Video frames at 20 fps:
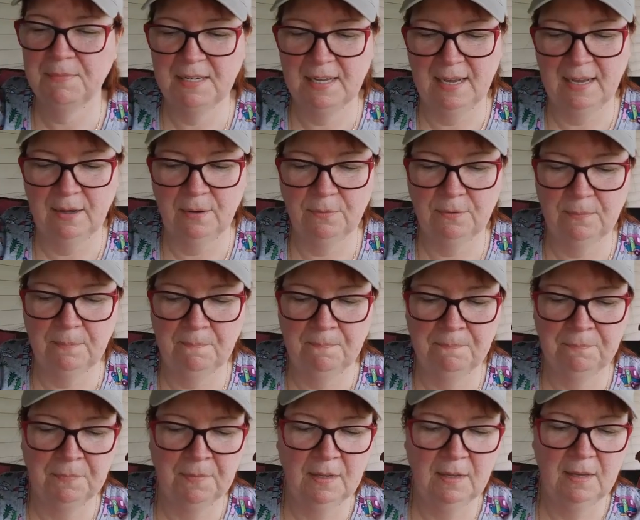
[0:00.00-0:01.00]
down
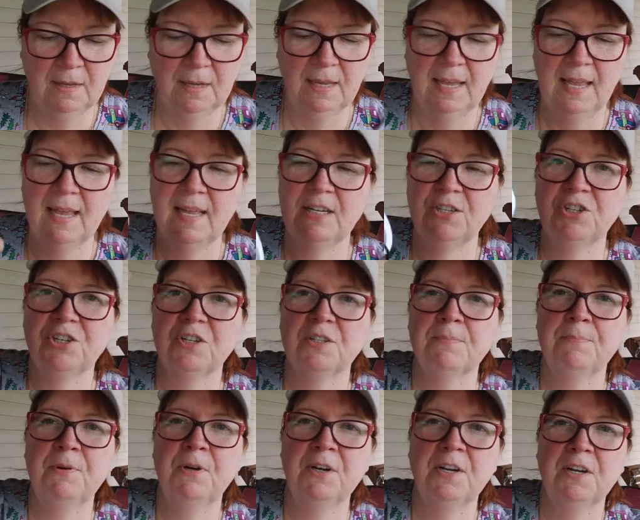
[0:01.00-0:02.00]
and
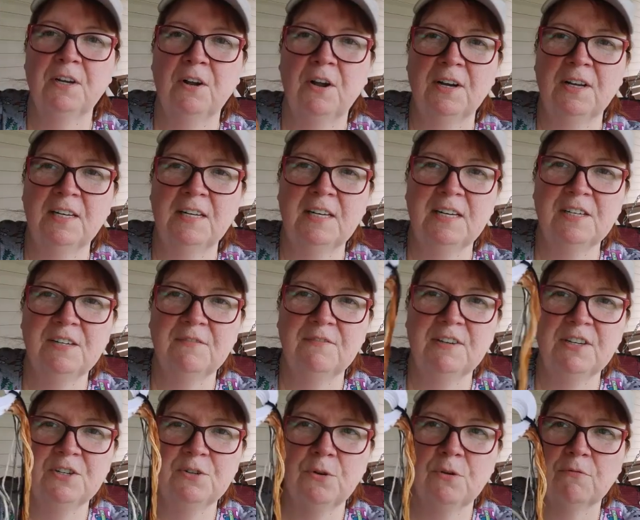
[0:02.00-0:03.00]
just put it on an
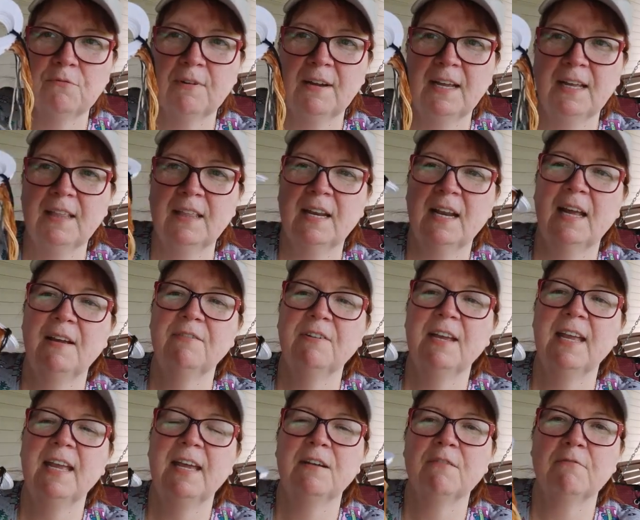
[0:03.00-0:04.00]
individual ring that I've
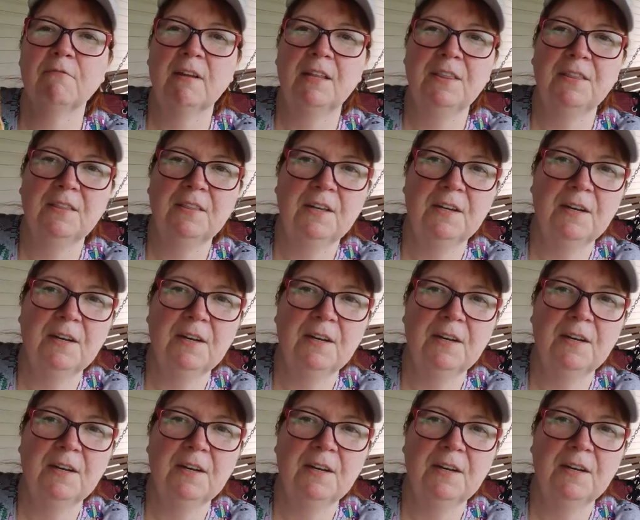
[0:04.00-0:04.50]
handwritten the